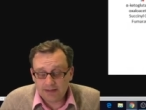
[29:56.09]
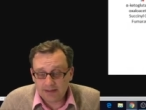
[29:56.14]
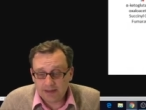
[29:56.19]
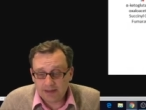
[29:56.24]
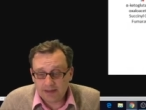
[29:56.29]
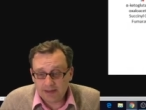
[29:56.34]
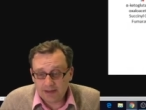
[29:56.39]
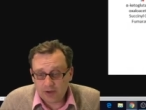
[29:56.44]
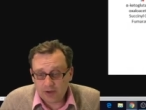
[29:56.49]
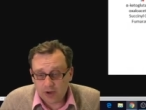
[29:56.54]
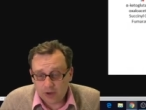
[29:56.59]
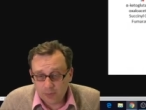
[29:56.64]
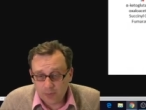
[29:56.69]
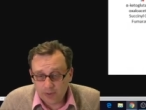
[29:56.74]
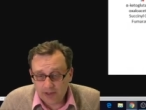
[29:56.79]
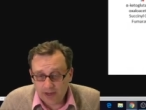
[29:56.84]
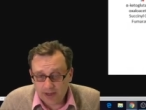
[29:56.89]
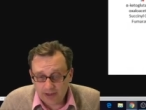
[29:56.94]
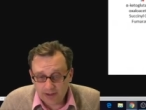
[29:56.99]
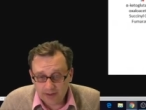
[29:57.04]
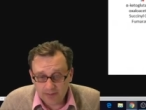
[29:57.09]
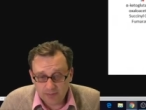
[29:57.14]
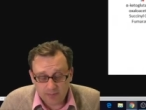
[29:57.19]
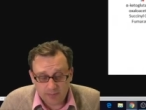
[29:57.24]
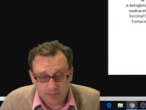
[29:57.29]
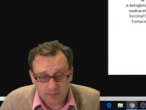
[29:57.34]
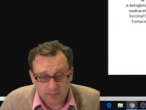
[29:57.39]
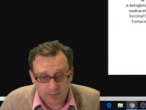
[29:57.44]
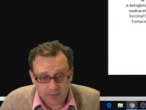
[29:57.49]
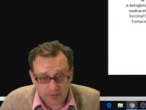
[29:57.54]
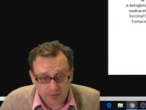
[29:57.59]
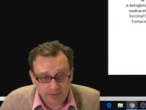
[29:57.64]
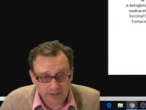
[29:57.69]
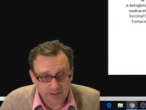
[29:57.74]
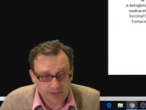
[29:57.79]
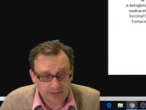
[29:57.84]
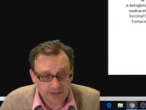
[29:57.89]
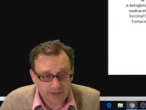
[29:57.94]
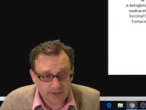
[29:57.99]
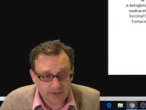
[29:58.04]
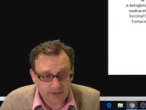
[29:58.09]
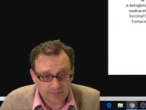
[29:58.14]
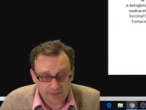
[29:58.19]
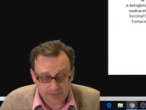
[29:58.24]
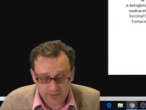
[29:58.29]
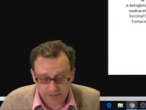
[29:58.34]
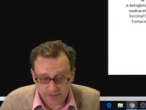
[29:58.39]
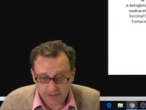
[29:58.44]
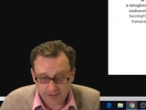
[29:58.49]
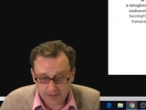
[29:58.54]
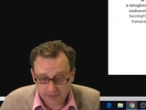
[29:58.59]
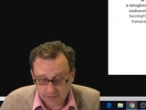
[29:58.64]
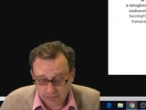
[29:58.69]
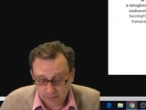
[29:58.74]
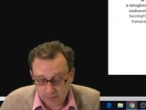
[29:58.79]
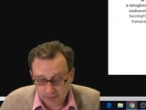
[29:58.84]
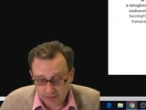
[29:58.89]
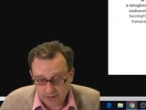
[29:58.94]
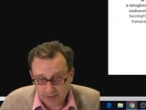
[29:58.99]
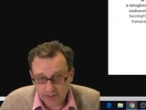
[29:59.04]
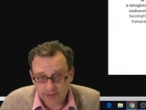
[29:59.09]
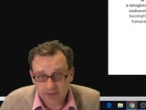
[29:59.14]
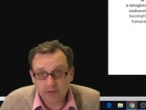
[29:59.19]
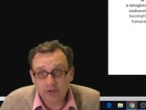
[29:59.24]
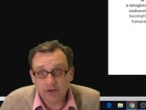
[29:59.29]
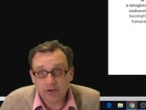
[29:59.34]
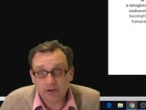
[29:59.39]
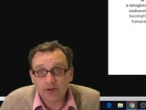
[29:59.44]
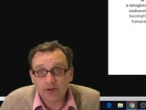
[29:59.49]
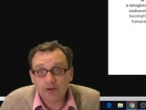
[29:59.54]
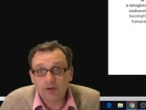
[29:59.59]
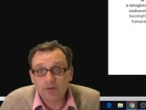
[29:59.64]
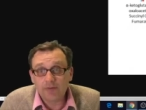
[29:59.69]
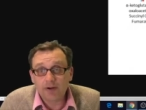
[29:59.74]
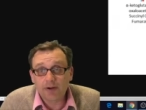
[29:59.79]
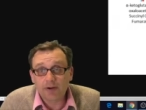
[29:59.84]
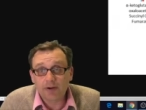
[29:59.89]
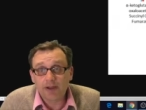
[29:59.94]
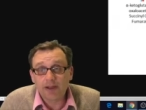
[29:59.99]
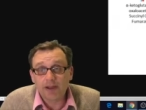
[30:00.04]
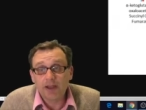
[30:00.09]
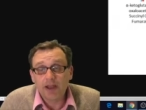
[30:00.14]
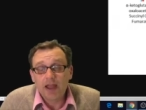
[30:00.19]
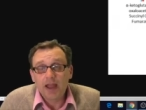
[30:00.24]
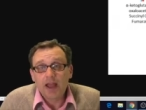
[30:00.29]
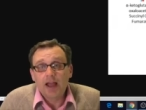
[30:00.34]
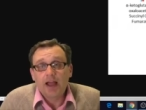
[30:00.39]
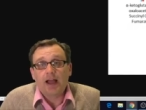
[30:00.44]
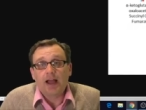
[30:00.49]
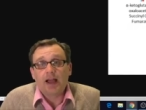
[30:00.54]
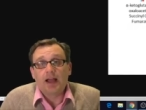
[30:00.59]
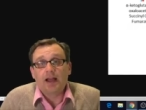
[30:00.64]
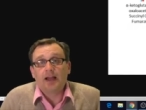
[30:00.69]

it's a complicated process, and obviously, you know, we're touching on it at a very